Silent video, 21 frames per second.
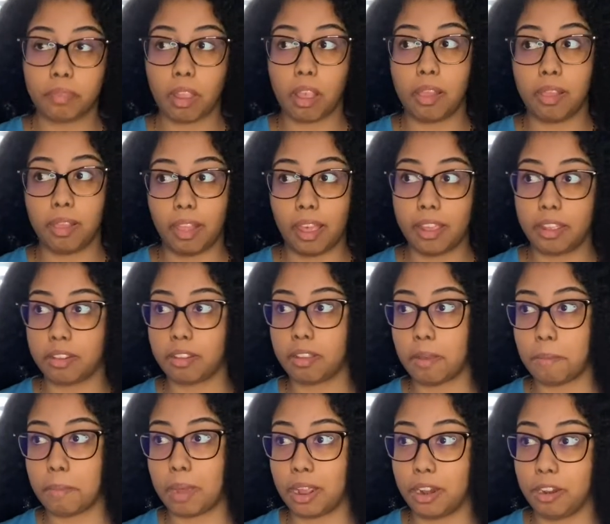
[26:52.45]
liked
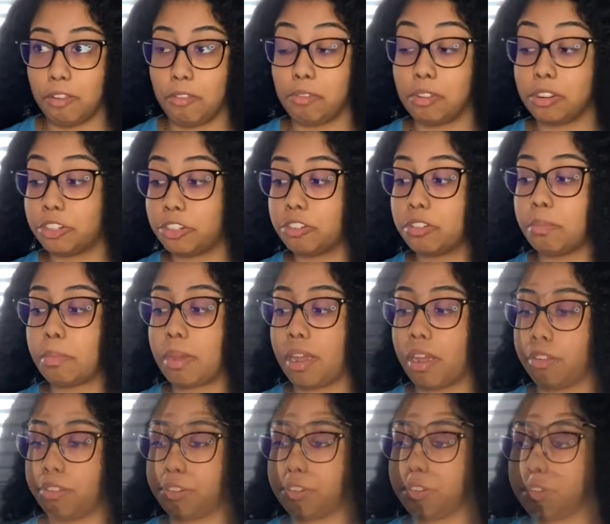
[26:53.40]
my new intro, my
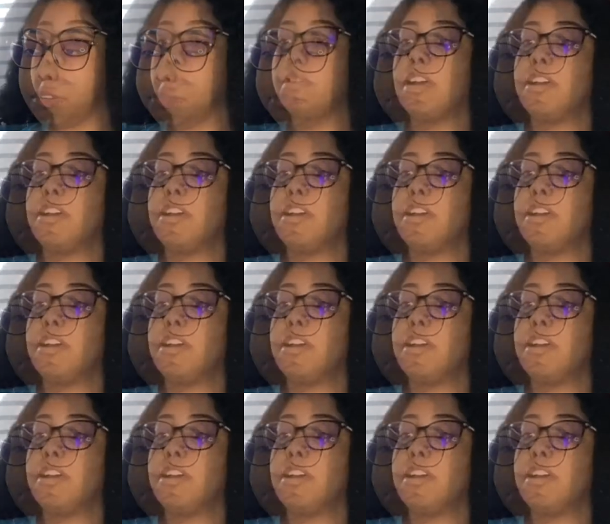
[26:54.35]
outro.